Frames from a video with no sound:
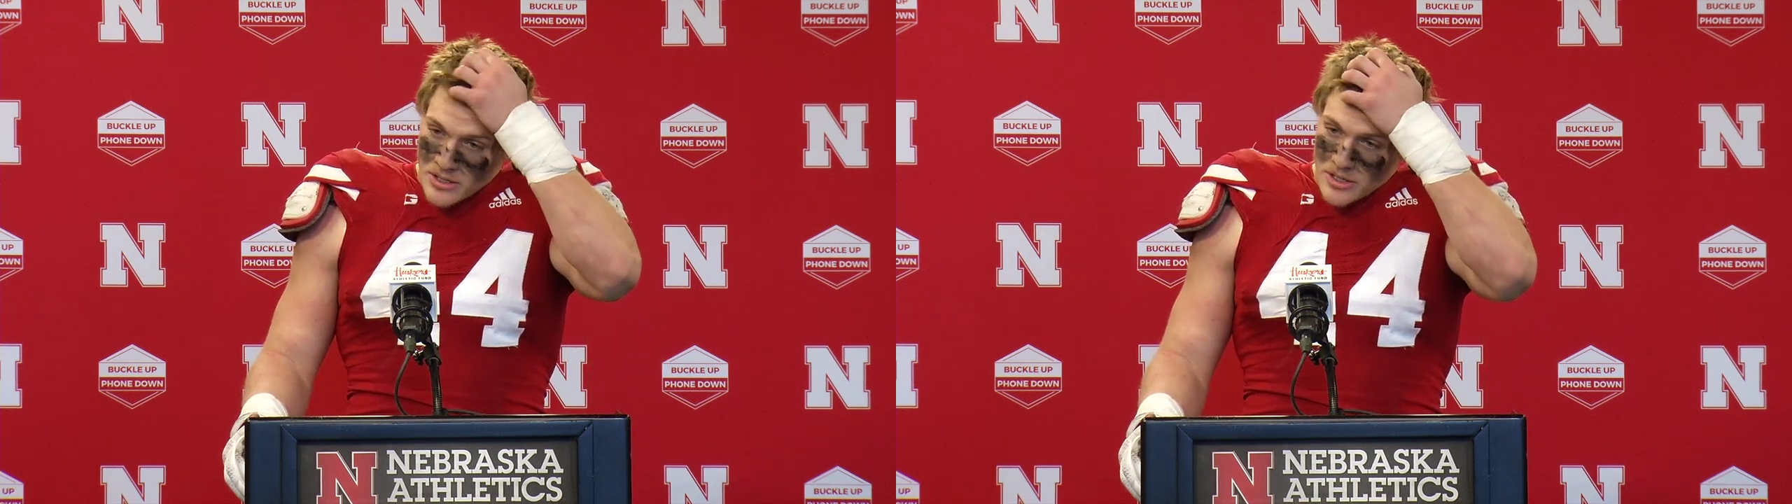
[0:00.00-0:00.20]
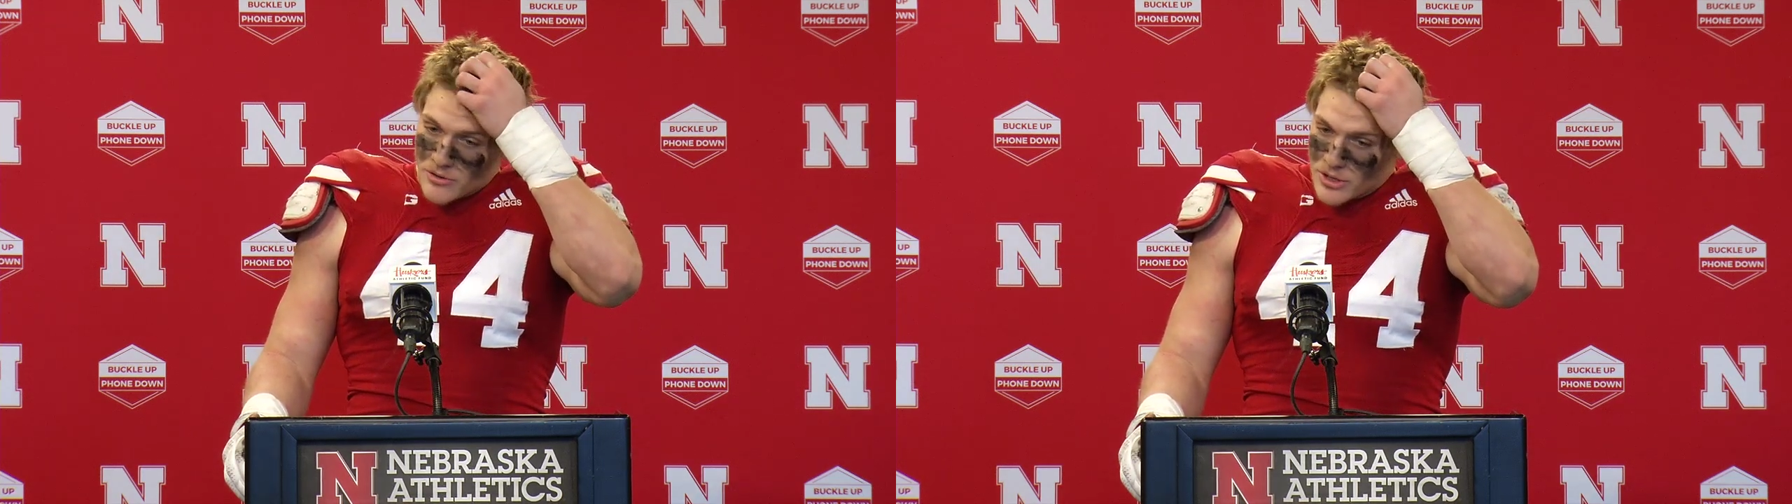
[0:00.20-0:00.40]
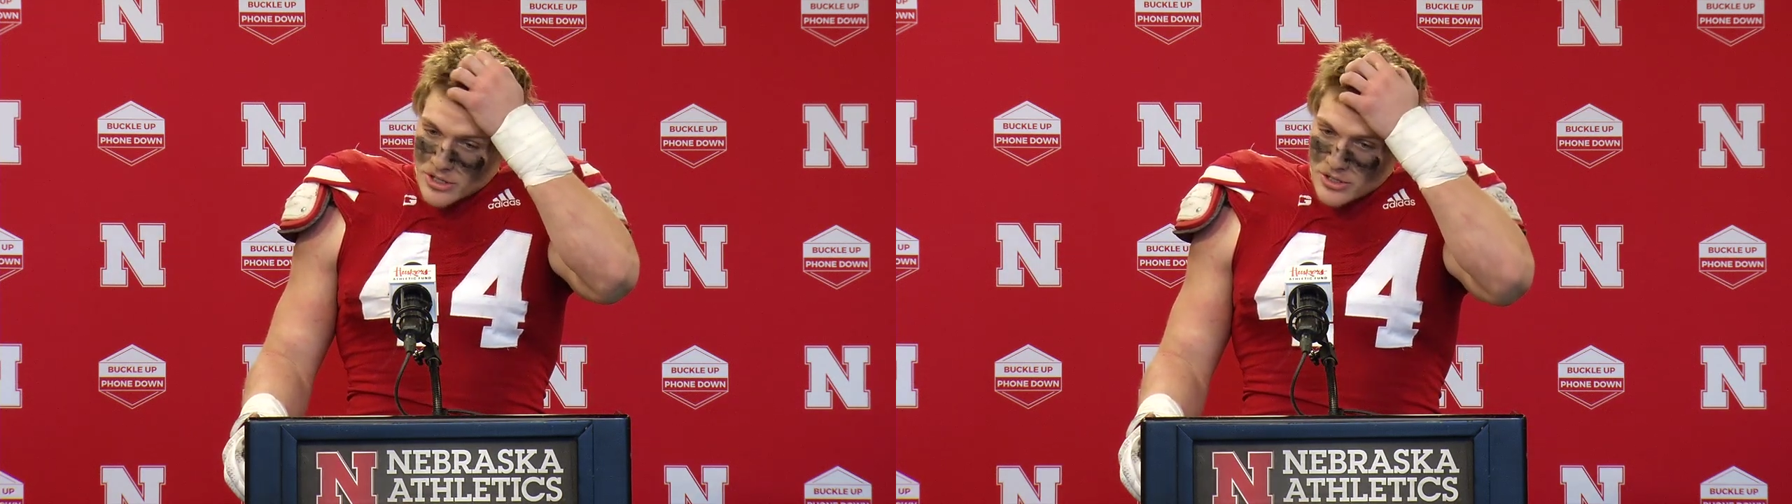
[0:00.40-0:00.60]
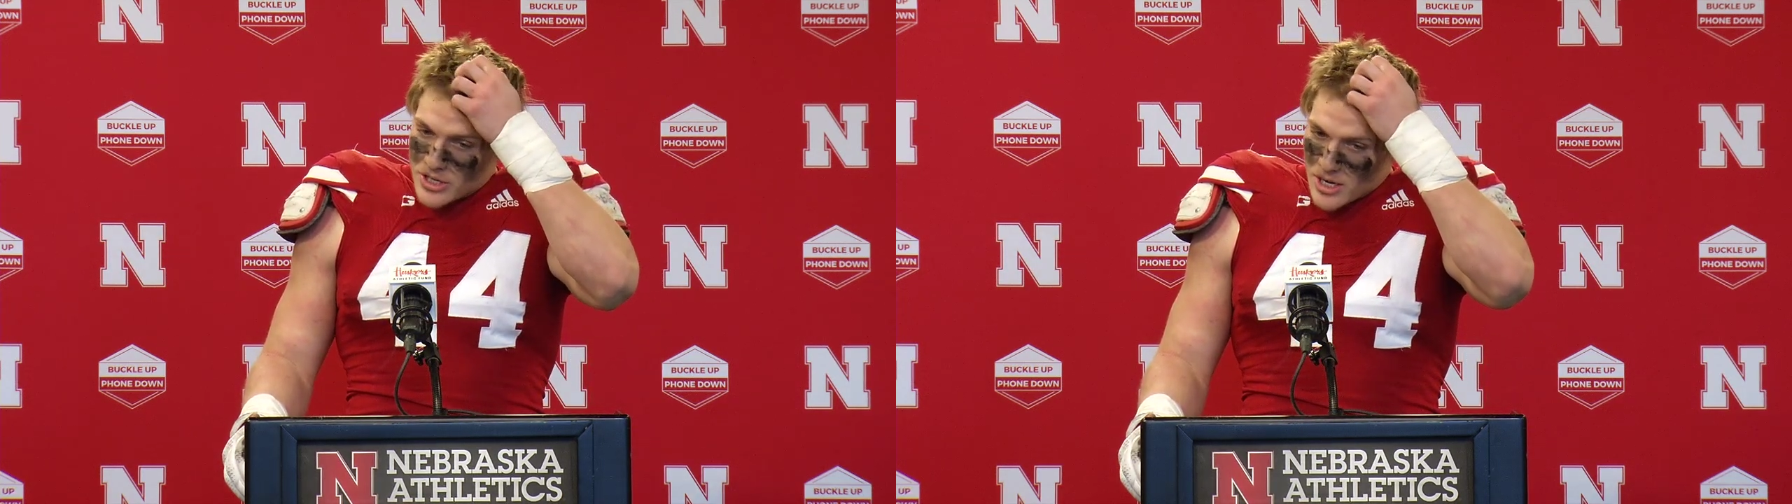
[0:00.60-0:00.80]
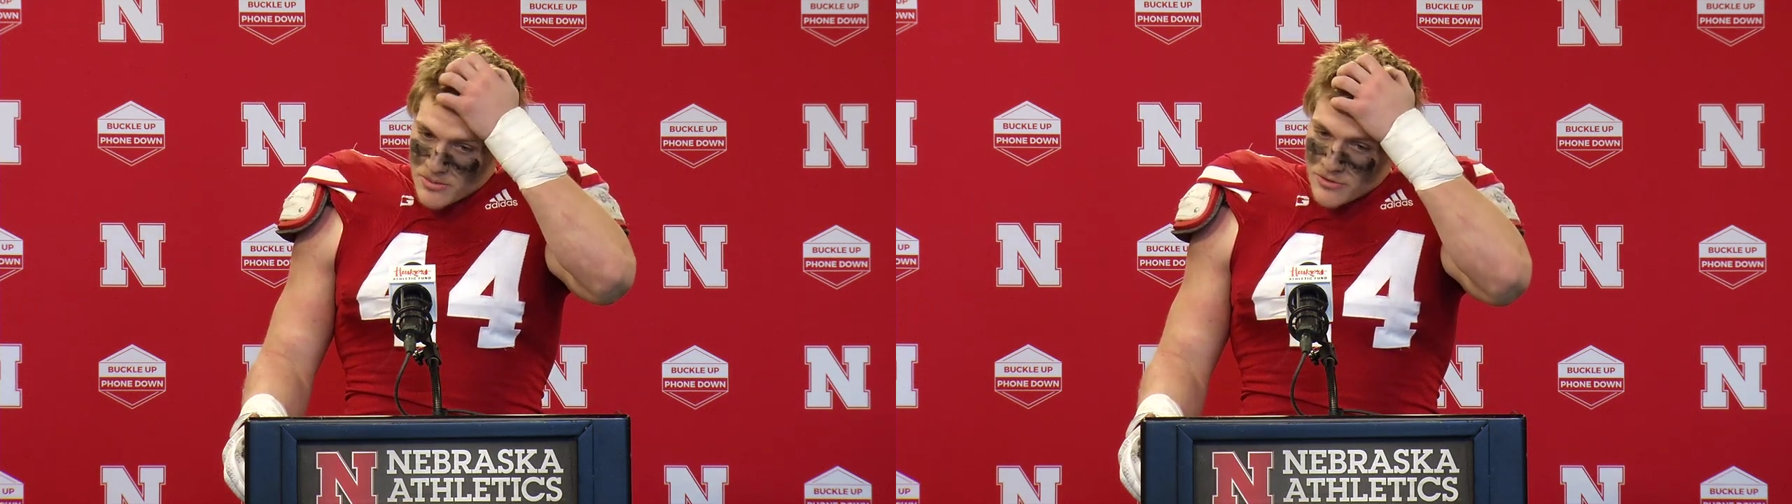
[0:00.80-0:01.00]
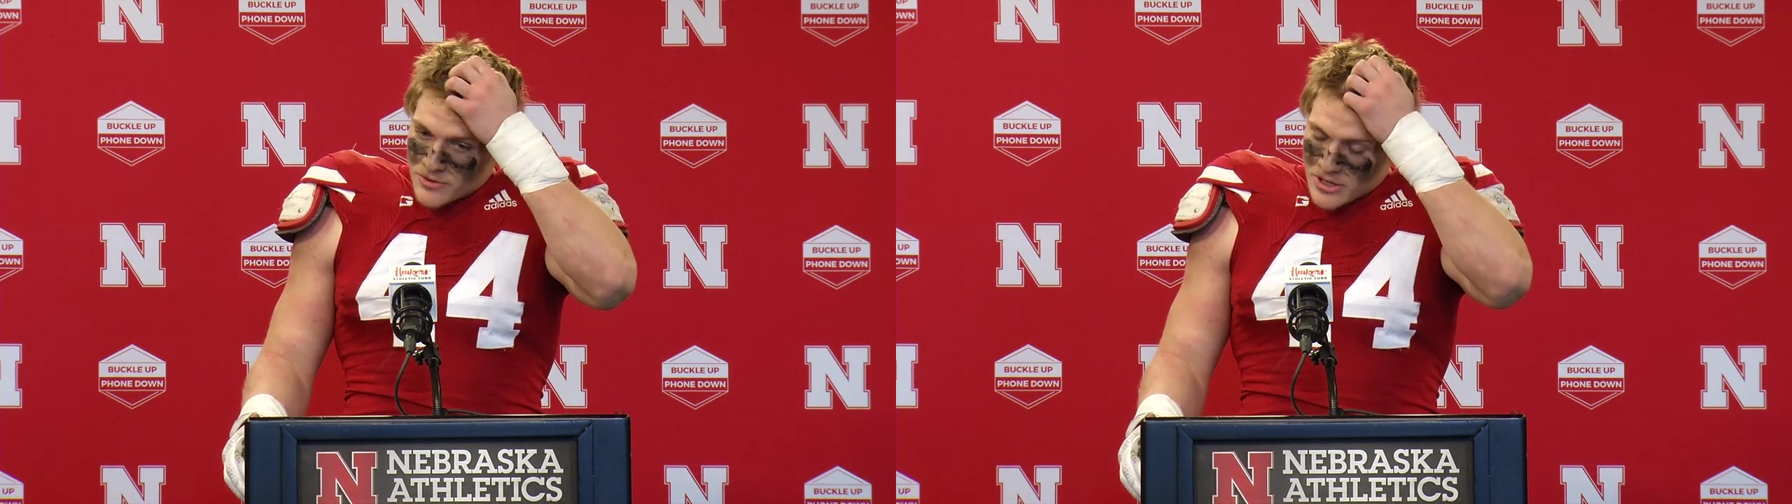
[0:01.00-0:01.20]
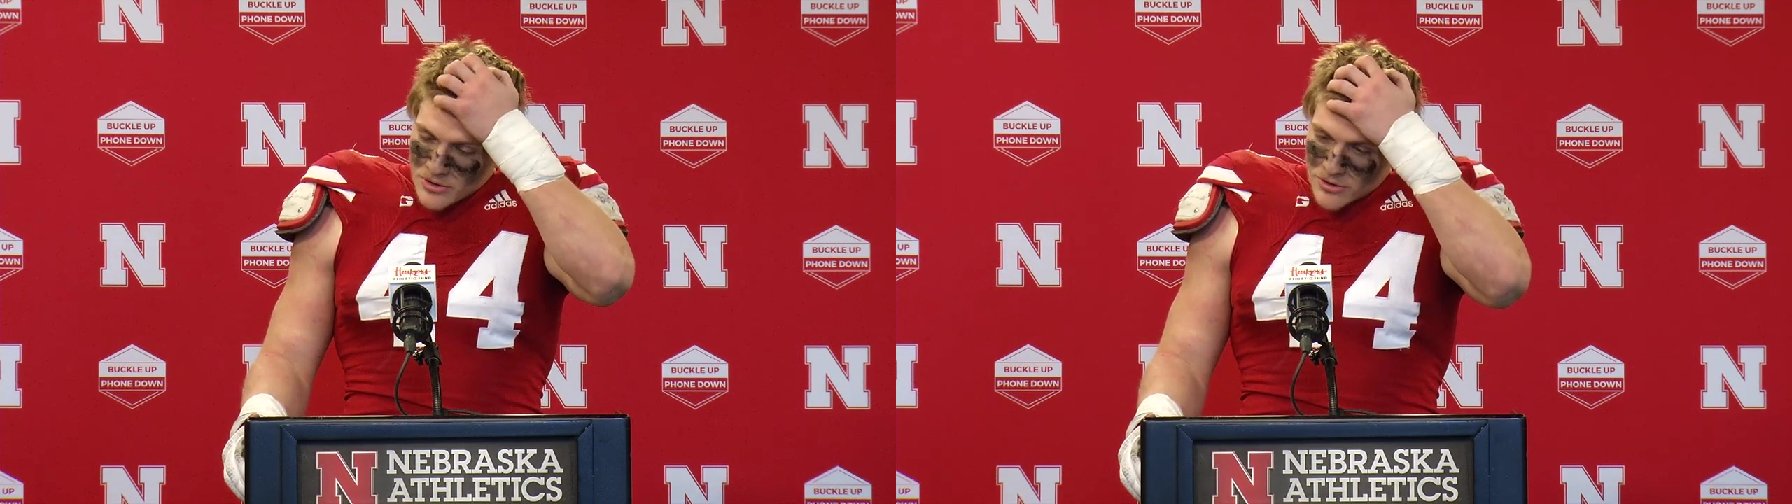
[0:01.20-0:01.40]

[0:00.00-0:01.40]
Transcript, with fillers: did a really good job of getting